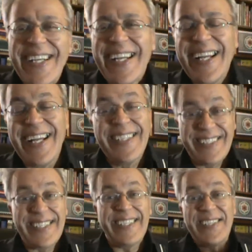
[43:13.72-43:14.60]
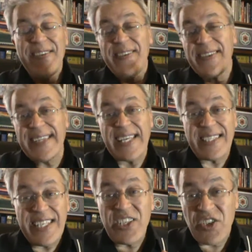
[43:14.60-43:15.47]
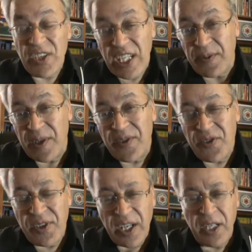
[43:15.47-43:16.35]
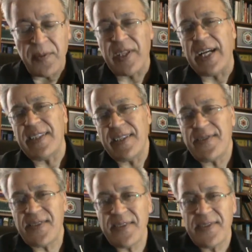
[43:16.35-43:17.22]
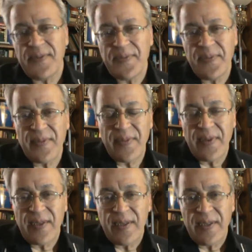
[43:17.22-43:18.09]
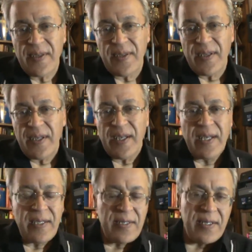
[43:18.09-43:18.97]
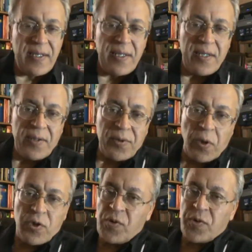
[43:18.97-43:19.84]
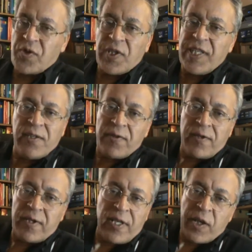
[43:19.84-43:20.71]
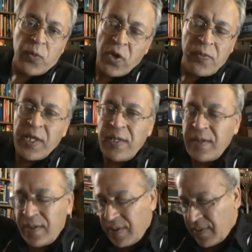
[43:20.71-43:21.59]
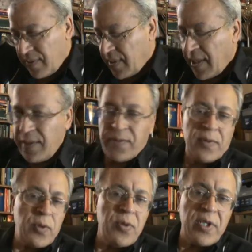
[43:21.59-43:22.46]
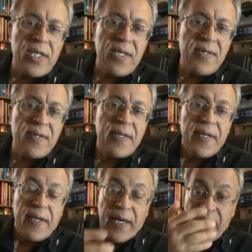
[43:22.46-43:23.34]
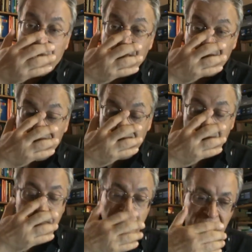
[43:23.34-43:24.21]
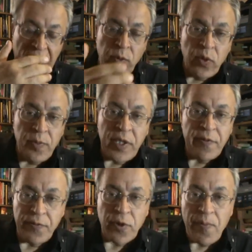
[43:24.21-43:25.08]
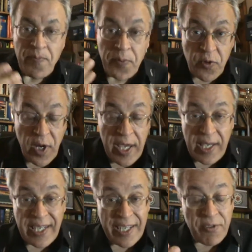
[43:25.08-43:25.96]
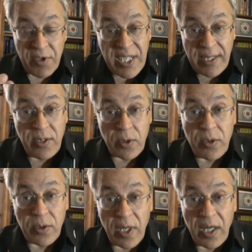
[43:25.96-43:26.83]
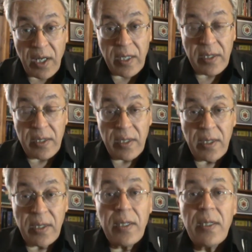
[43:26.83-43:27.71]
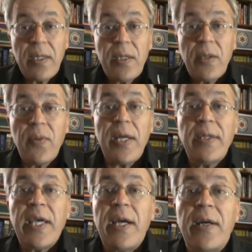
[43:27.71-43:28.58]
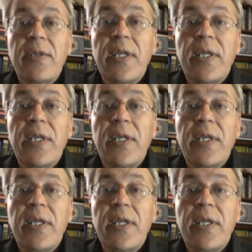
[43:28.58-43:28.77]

And that's incredible, terrible hadith. And those whose leader are women, they will do this and ban women from praying and reading the Quran when they are,